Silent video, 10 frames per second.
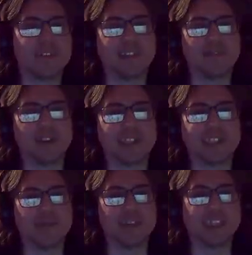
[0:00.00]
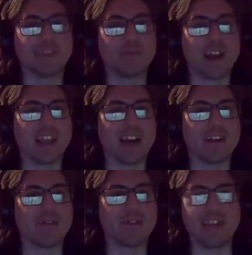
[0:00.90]
So firstly, we need to break
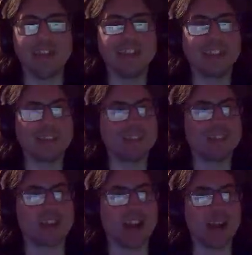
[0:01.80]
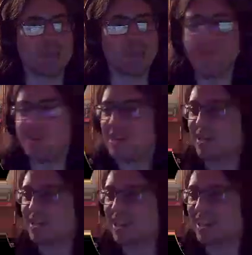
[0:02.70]
out of this trap.
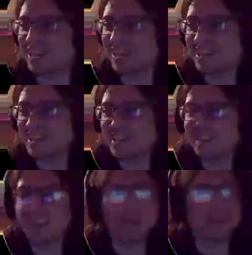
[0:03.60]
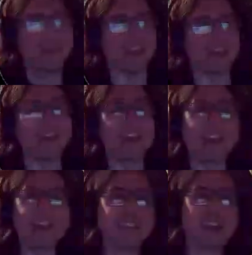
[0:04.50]
Okay, and collecting